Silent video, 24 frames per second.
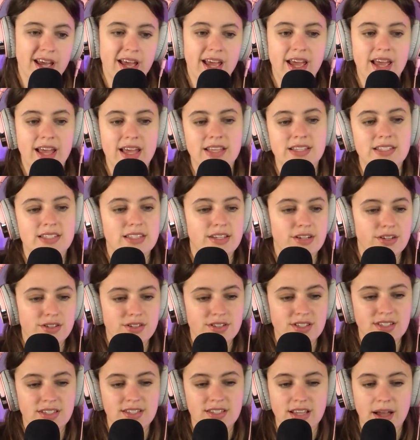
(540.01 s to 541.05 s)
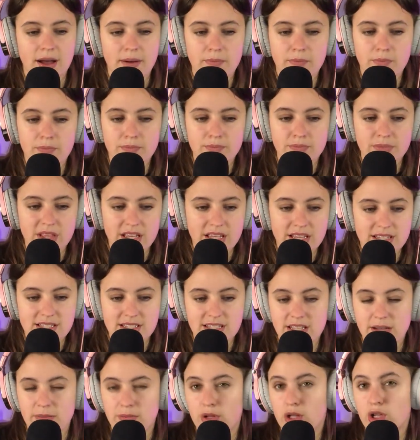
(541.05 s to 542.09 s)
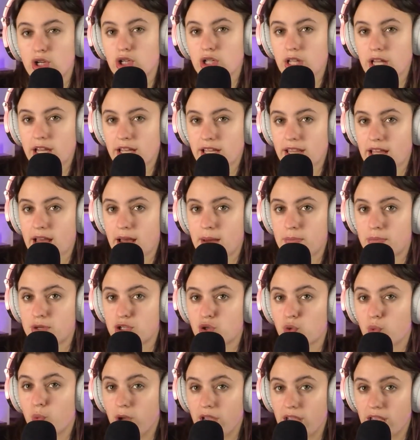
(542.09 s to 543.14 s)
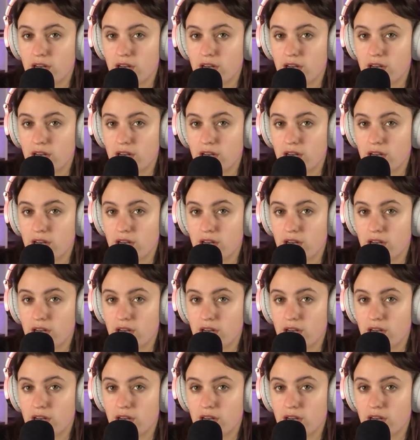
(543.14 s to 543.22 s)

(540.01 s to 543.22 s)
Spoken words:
Is there something similar like that between